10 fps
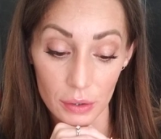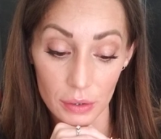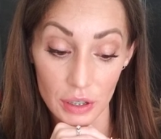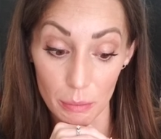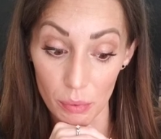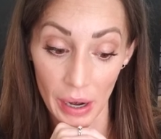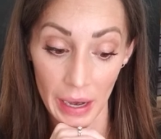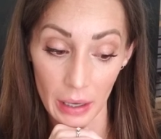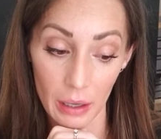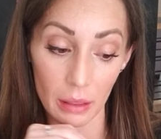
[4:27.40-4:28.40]
to
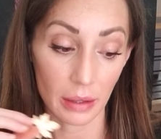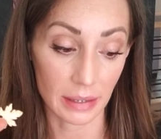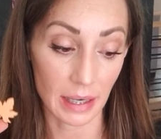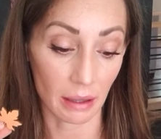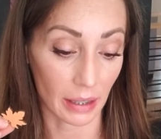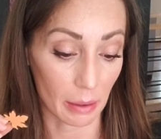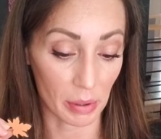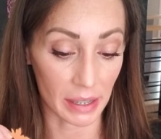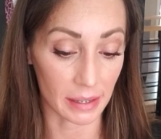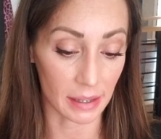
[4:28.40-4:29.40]
break these delicate
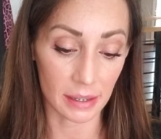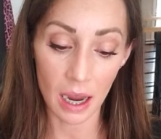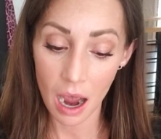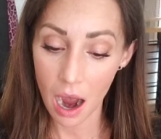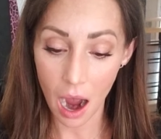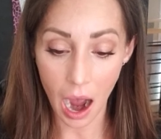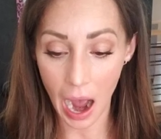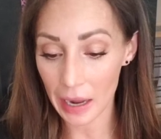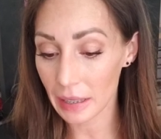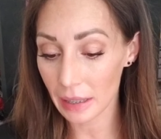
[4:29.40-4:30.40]
pieces.
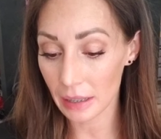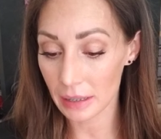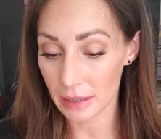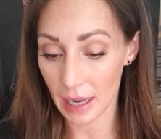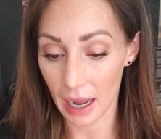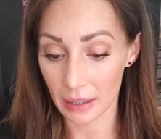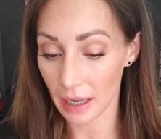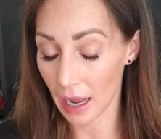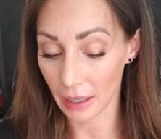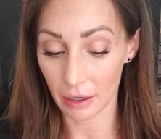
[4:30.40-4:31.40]
I didn't sand
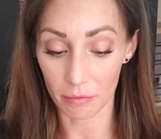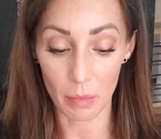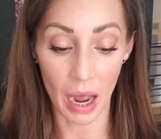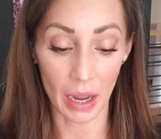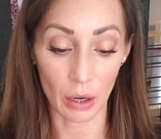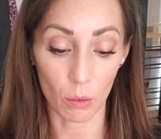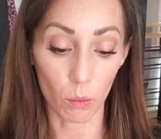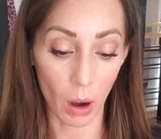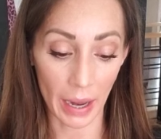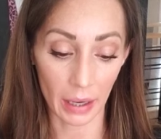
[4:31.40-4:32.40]
any of my
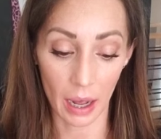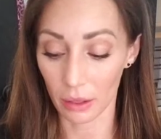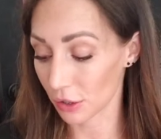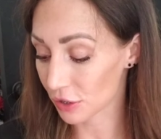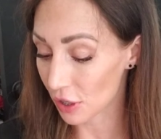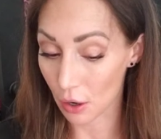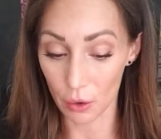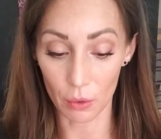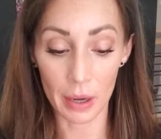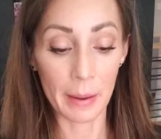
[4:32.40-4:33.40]
white color,
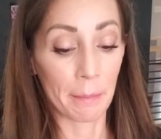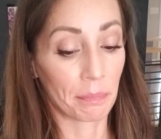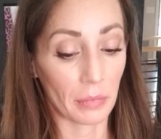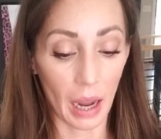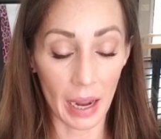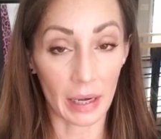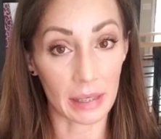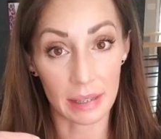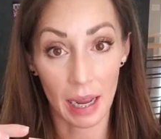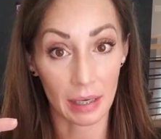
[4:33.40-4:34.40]
so I didn't
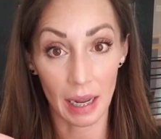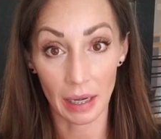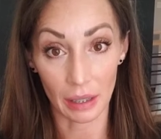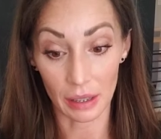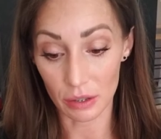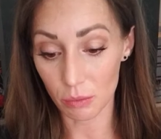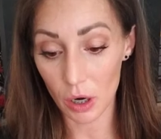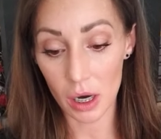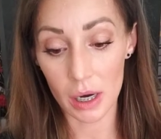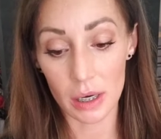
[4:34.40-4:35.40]
sand any of these
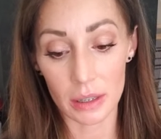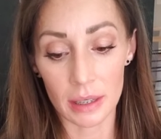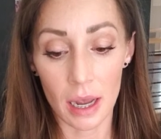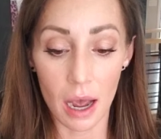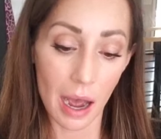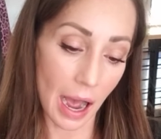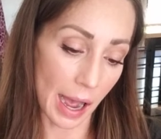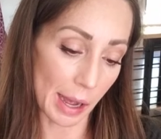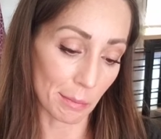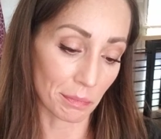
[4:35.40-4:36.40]
words.
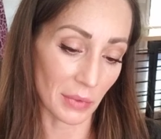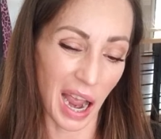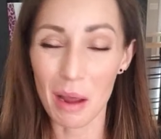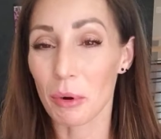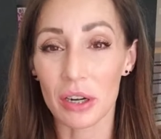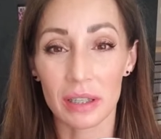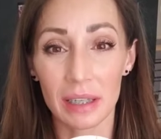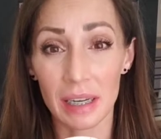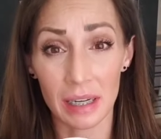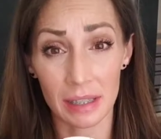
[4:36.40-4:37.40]
I personally
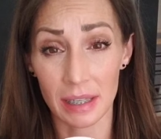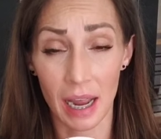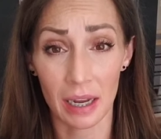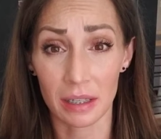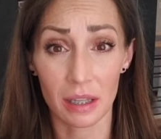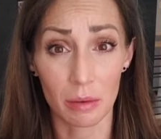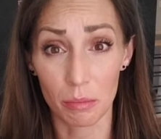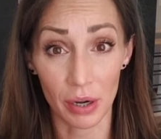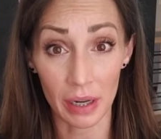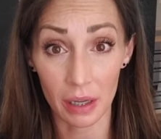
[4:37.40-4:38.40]
didn't sand the
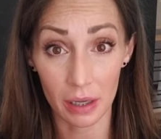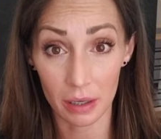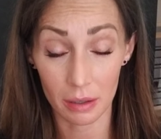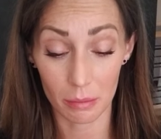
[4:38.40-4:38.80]
brick